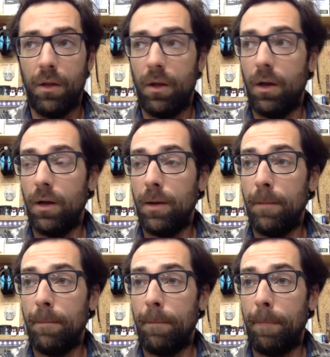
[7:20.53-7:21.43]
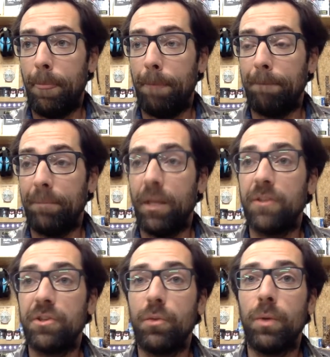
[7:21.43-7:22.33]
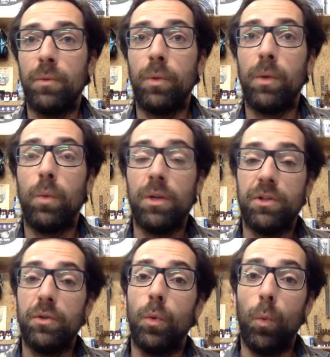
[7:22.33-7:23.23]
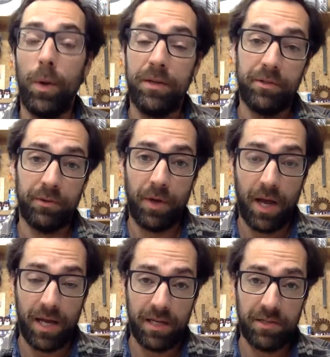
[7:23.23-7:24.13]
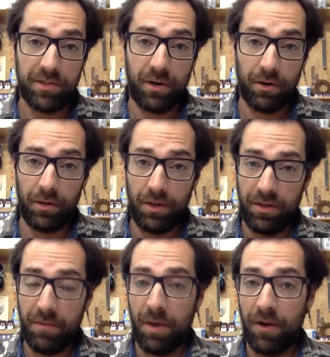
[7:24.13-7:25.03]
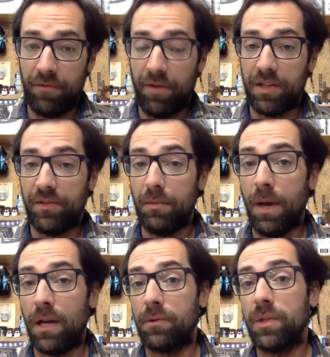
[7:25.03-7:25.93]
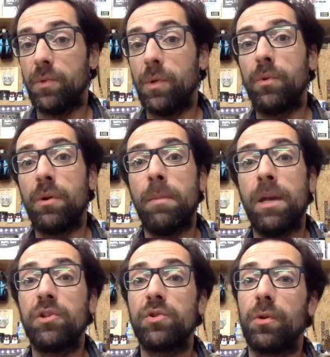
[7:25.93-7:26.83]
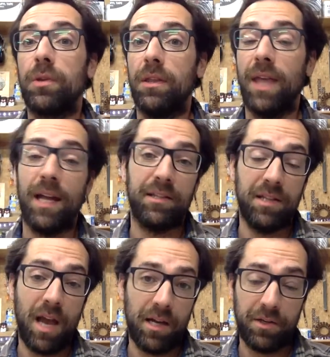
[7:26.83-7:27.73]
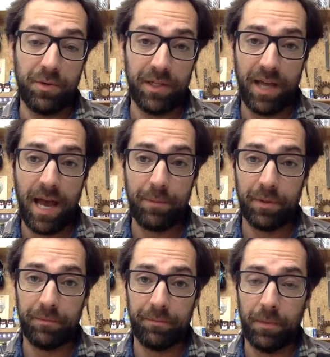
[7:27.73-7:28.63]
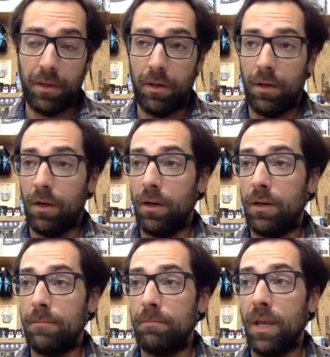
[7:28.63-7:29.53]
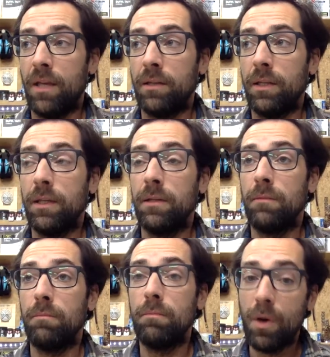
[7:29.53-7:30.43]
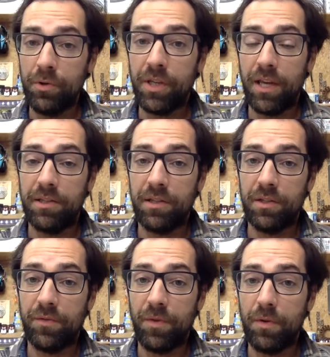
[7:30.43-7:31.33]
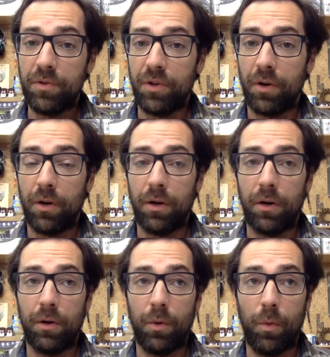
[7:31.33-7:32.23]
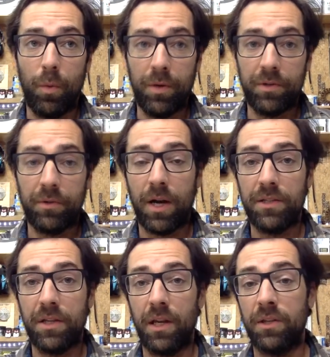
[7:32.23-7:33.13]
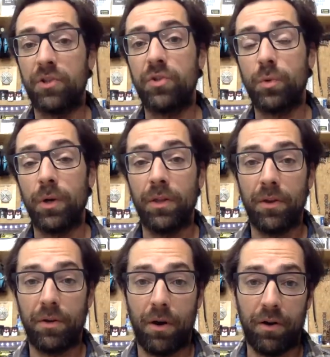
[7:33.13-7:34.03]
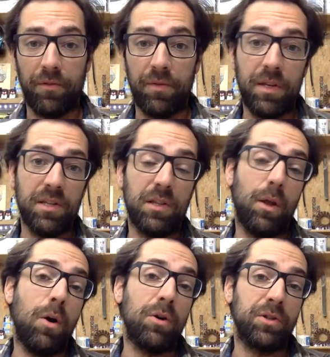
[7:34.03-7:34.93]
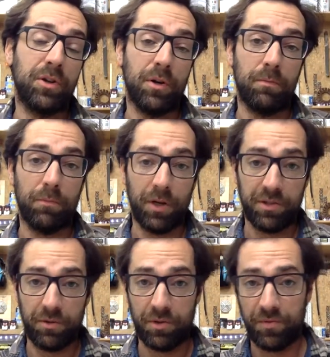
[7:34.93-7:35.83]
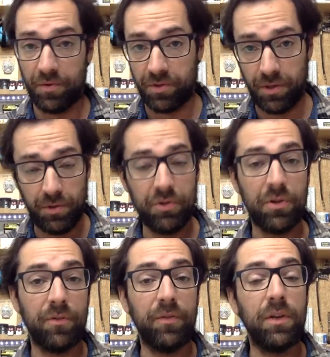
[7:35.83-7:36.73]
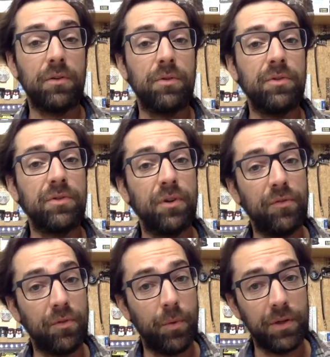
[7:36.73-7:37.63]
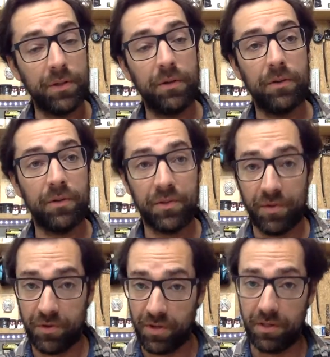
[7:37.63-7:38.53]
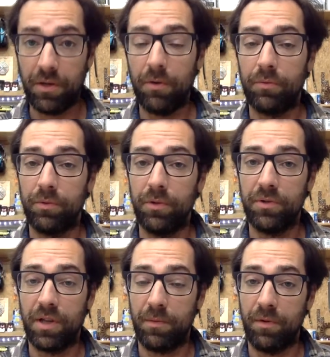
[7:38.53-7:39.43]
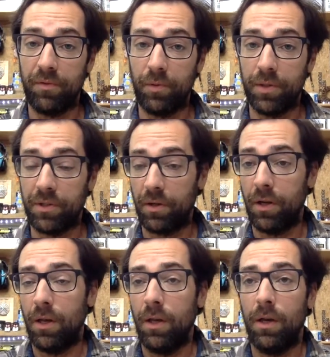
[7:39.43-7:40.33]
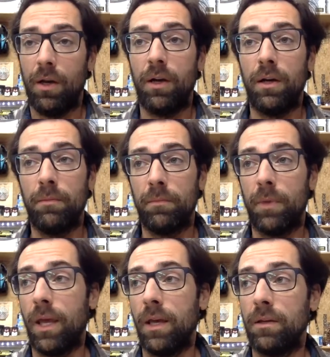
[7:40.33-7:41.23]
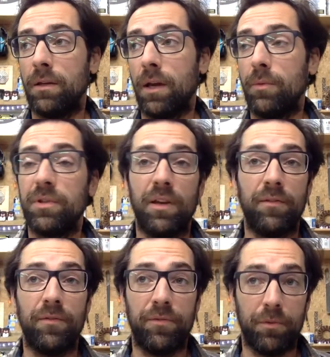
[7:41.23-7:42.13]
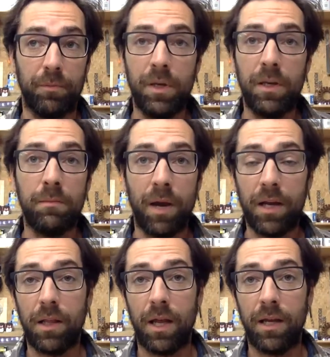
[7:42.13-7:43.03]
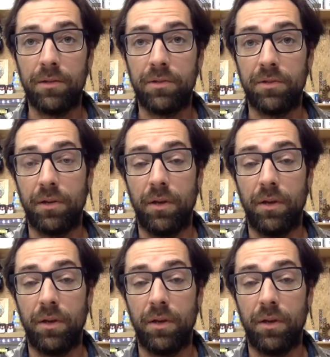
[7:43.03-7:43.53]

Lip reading: Um, and so when we want to winterize our lithium iron phosphate batteries, we want to make sure that that's not going to happen. And in most cases, folks are winterizing and storing their RVs long term, right? So there's folks that use their vehicles over winter, and there's folks that don't use them over winter. And I would say for me and my clients,